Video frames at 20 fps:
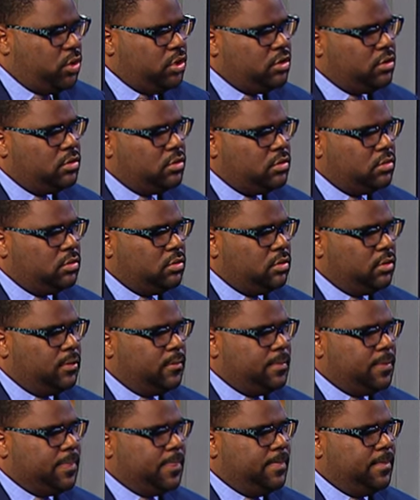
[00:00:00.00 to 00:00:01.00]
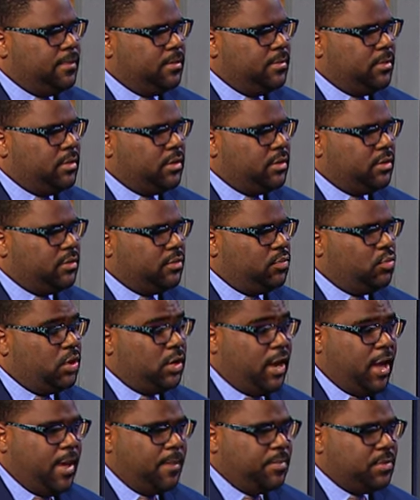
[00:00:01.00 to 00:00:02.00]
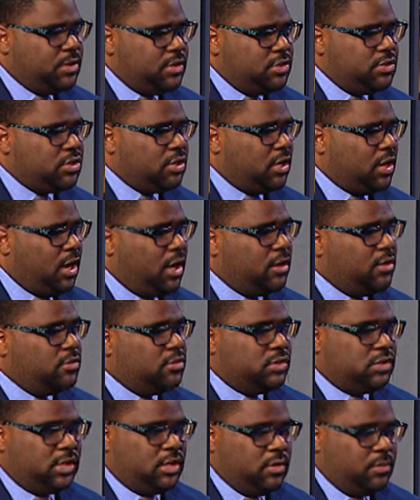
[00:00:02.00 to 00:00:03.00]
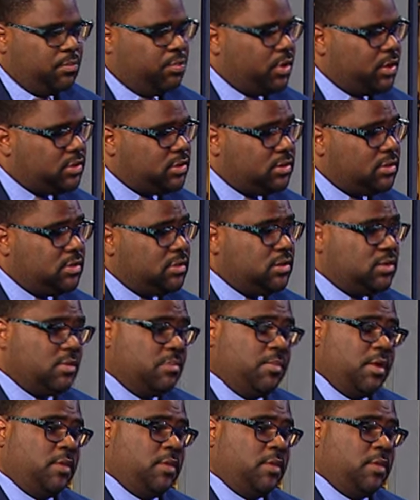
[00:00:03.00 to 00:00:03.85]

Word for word: Will what happened in Chicago set a precedence